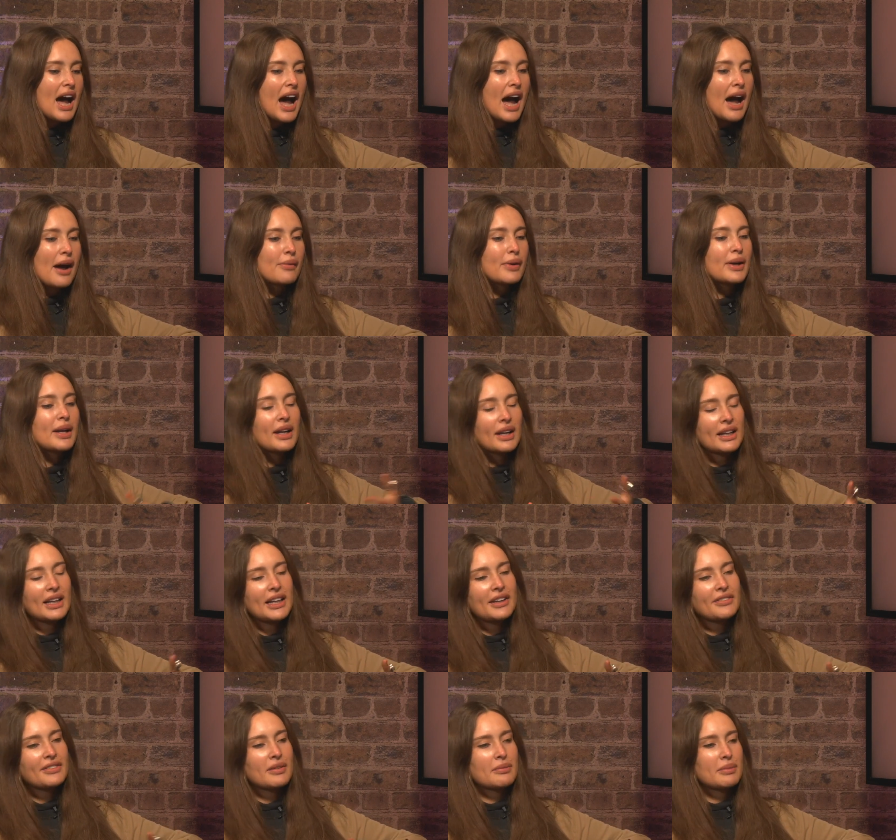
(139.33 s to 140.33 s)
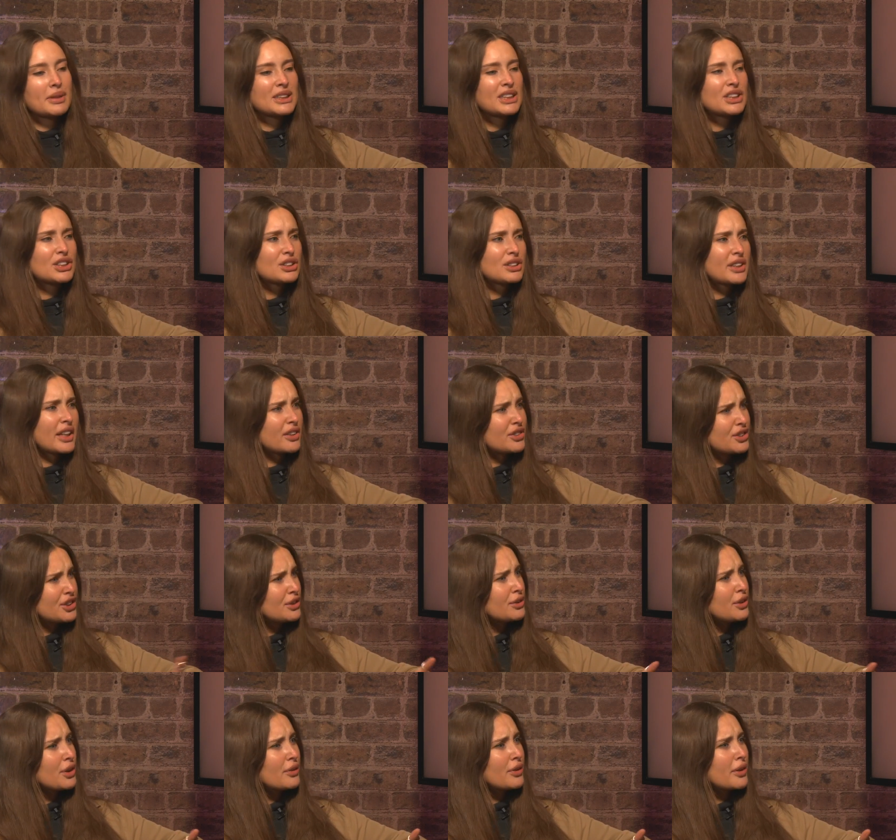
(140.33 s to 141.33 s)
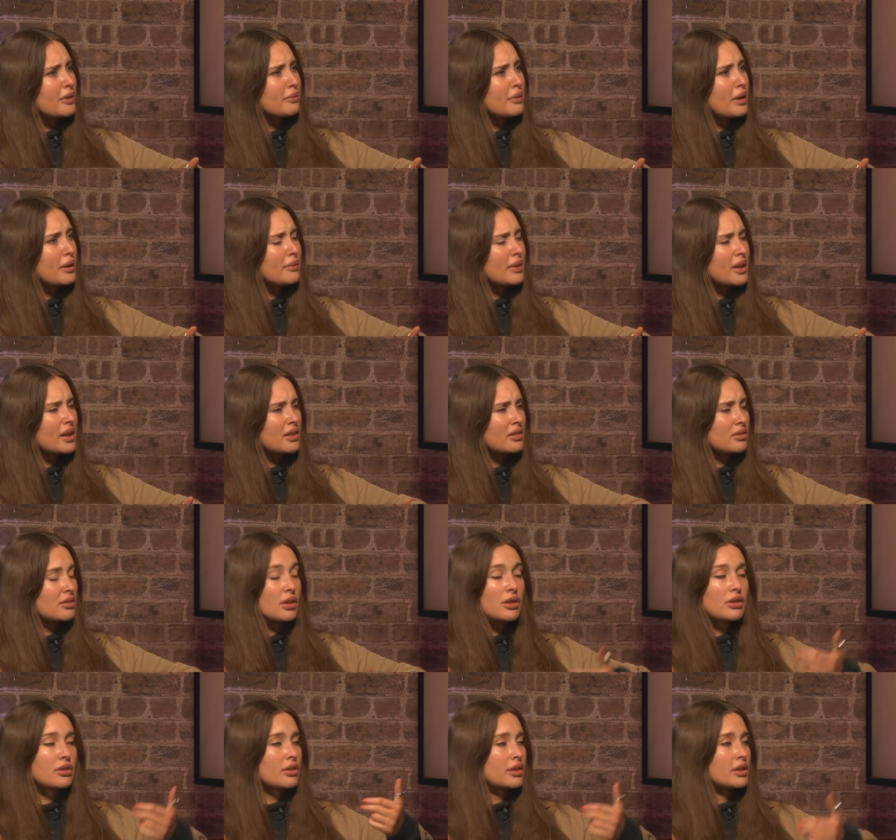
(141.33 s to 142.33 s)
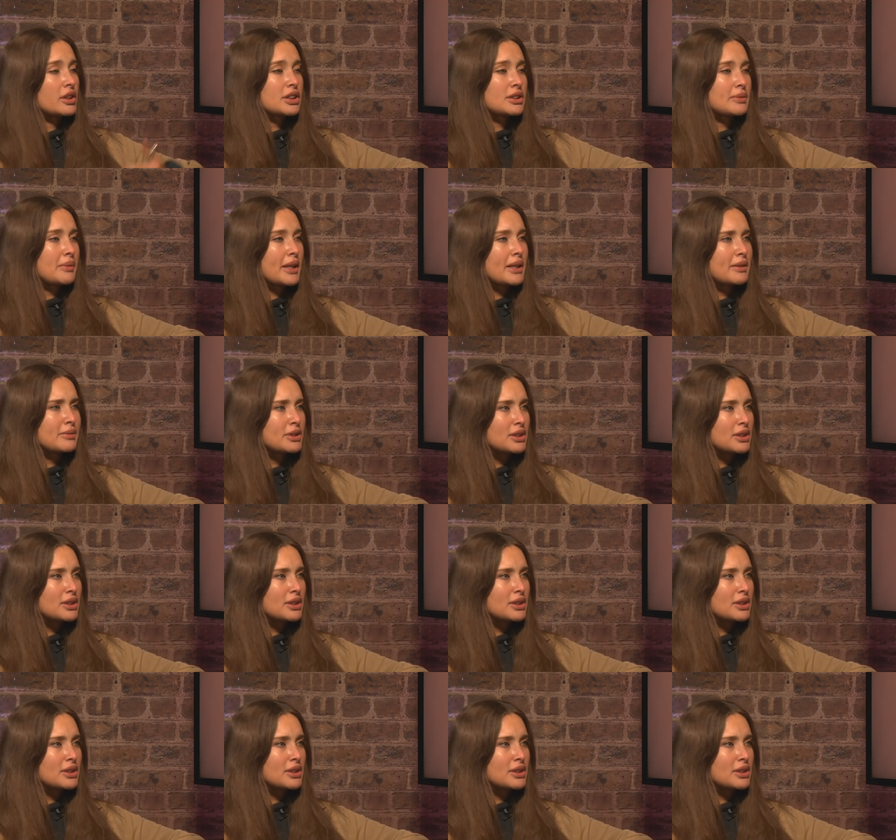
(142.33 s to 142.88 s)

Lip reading: And when I leave them, my sister's like, do you know them? I'm like, no, I just met them.